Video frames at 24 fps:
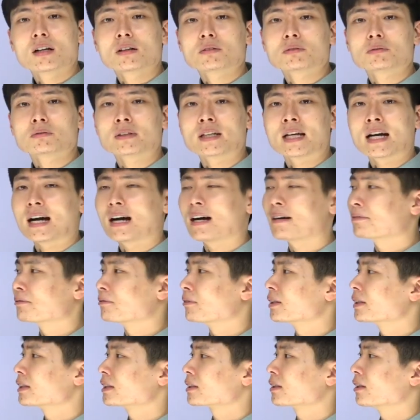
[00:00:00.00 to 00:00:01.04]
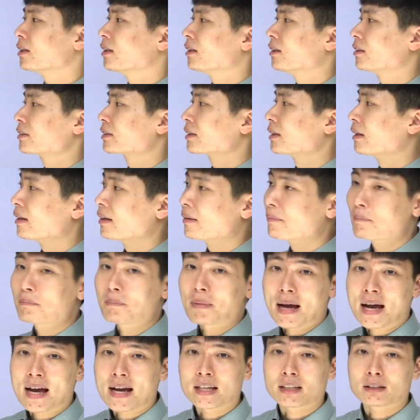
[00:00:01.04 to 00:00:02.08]
We have what is called the
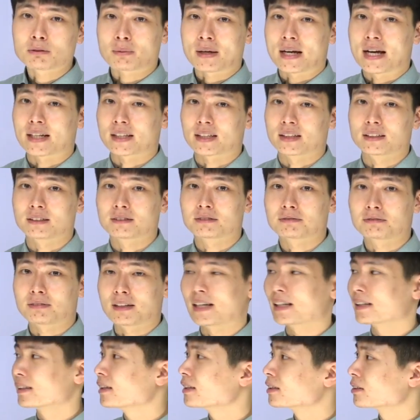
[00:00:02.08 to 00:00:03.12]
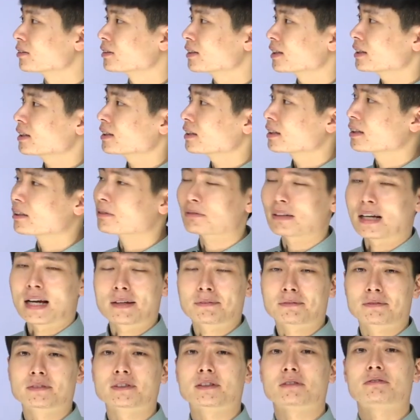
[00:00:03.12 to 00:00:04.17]
bandwagon effect. So this is
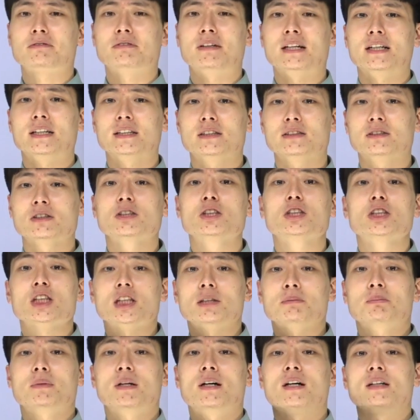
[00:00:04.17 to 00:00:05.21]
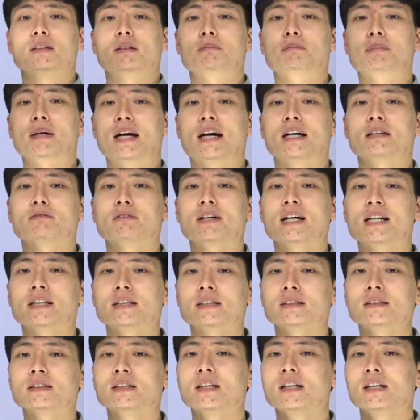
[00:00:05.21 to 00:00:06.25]
derived from the phrase to jump on the
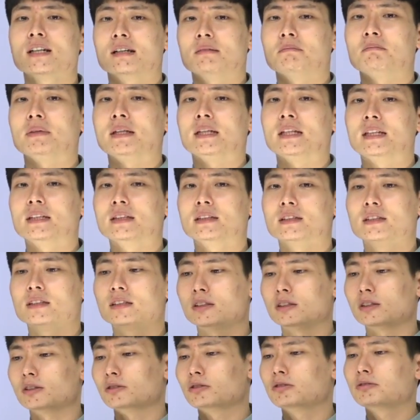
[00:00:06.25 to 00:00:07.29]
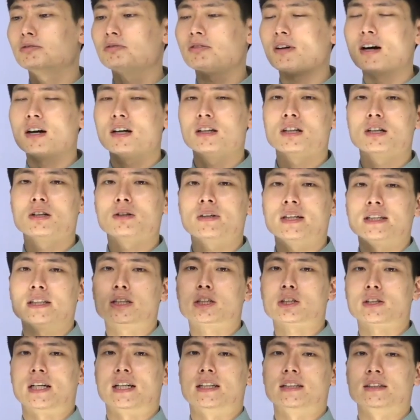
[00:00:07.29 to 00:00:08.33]
bandwagon. It means to follow a
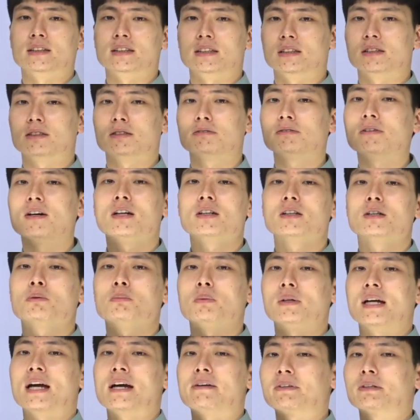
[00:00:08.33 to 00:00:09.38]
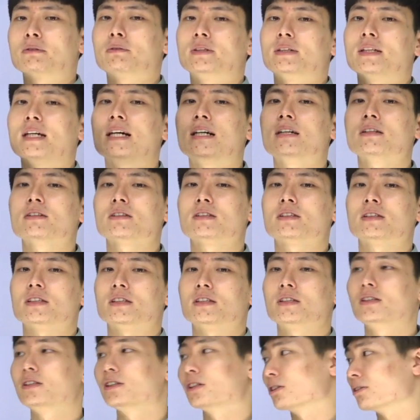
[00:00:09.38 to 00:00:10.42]
trend, follow what everyone else
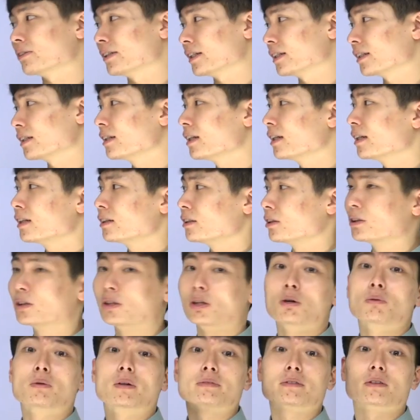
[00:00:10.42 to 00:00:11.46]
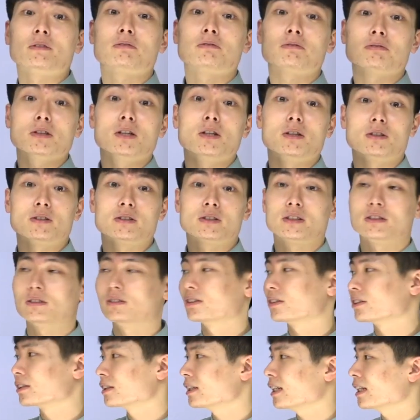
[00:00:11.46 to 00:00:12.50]
is doing, to go with the flow, so
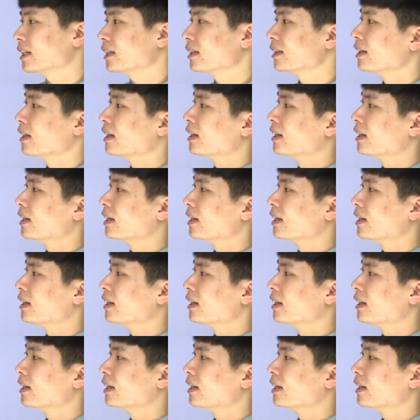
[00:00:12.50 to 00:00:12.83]
to say.